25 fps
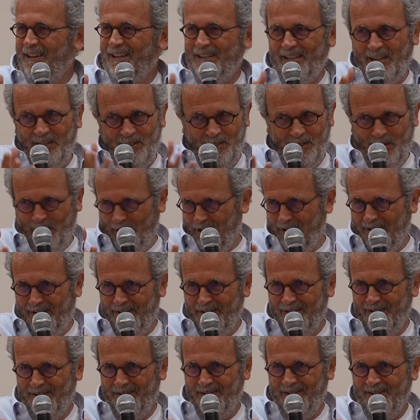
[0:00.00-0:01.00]
it is not.
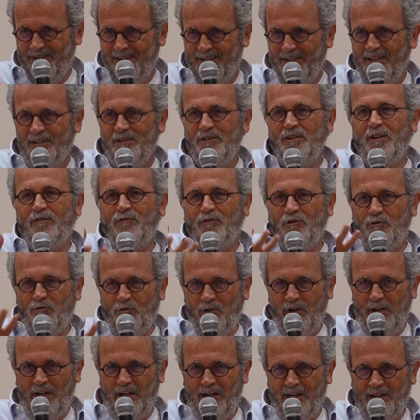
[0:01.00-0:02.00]
You have to
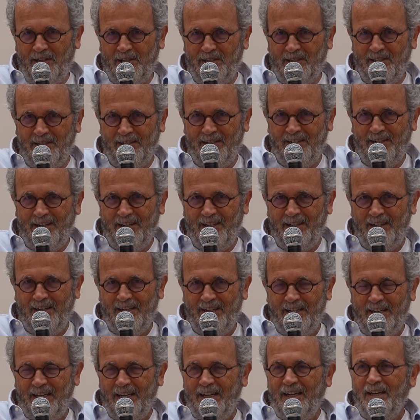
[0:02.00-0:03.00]
realize,
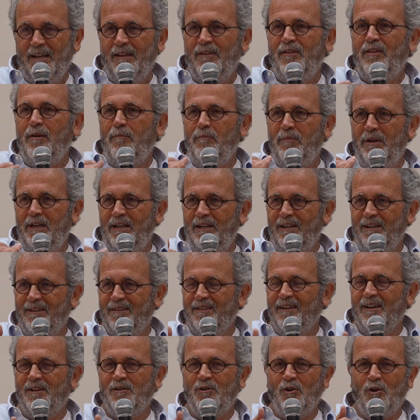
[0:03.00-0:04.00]
the minute
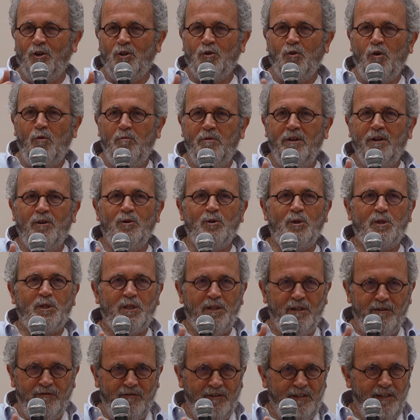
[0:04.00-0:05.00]
the court will be
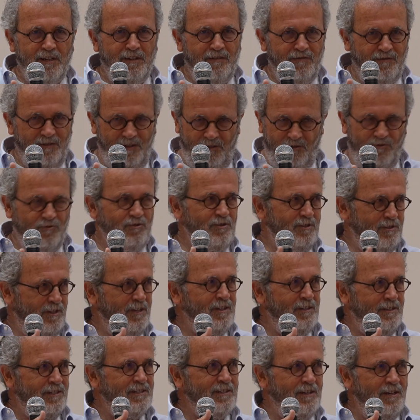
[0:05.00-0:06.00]
conservative,
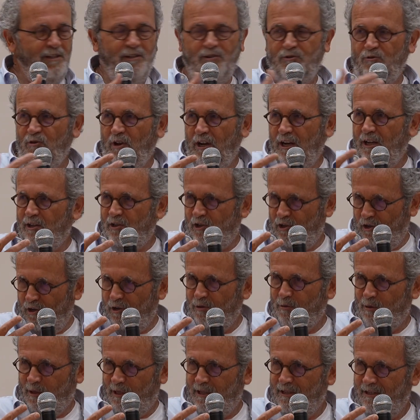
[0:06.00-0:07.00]
Israeli
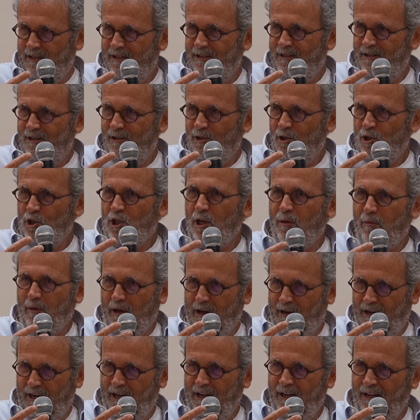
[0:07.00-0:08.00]
terms,
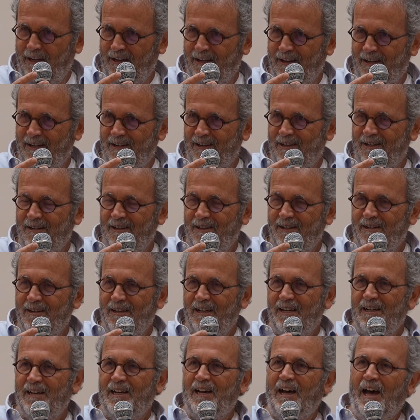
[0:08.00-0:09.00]
Shamrani,
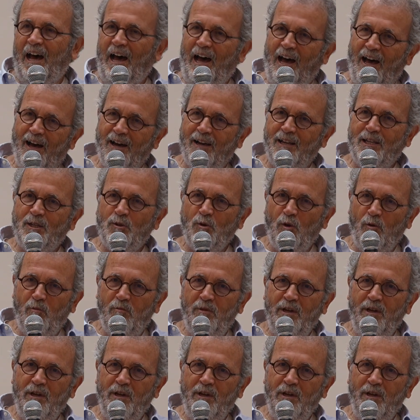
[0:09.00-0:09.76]
Haaretz will